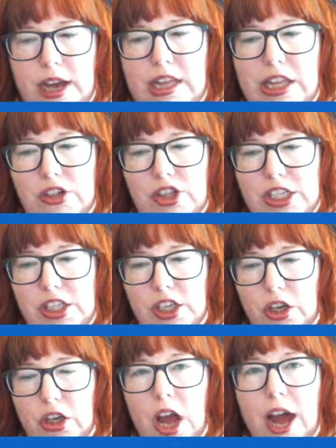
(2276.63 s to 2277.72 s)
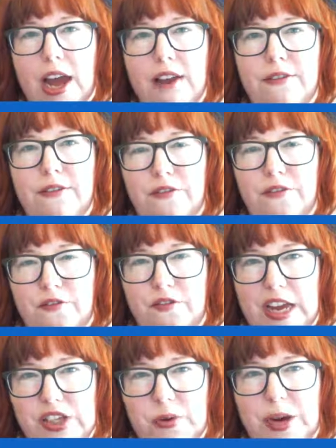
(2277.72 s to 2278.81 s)
There's just a lot of
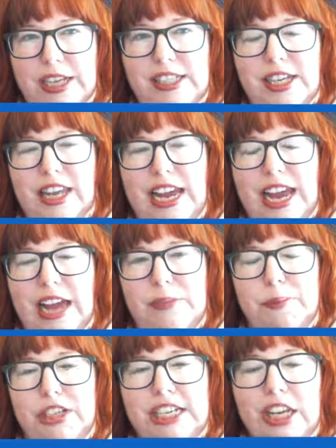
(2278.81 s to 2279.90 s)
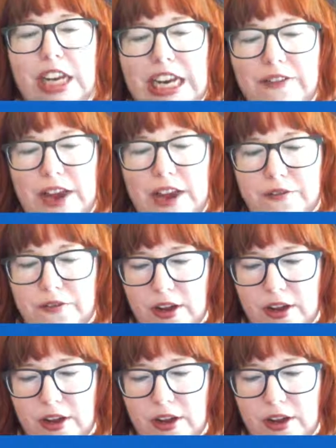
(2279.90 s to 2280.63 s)
fetch quests, and like, it's particularly if